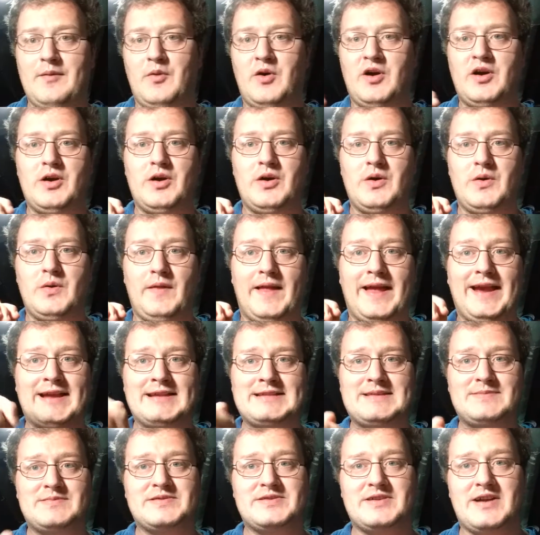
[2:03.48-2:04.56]
will like and
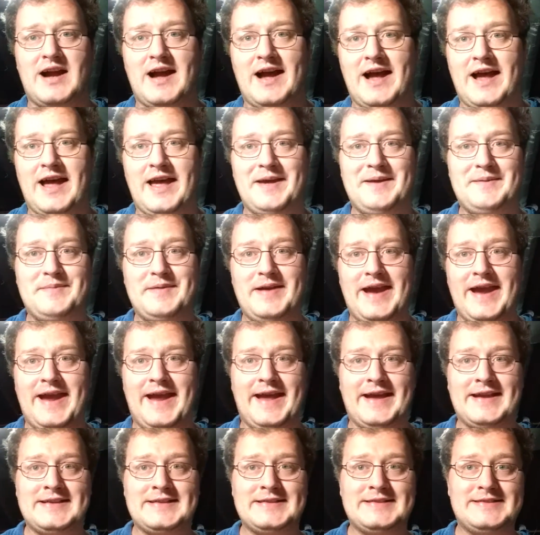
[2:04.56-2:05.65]
subscribe
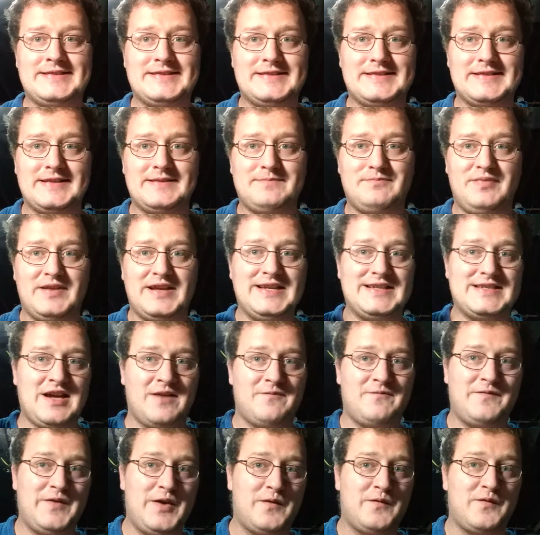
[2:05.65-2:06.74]
and please
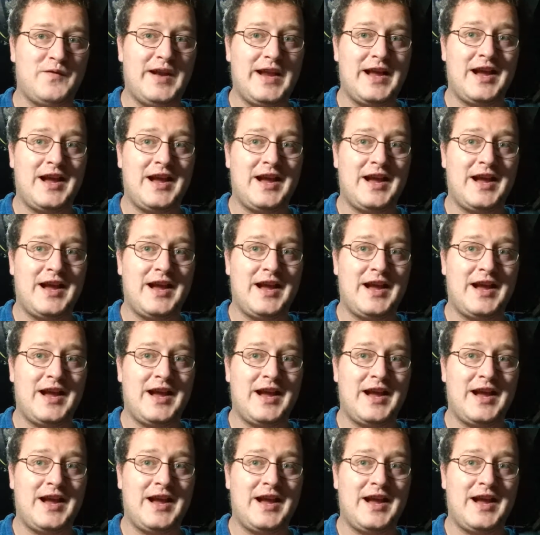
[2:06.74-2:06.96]
feel free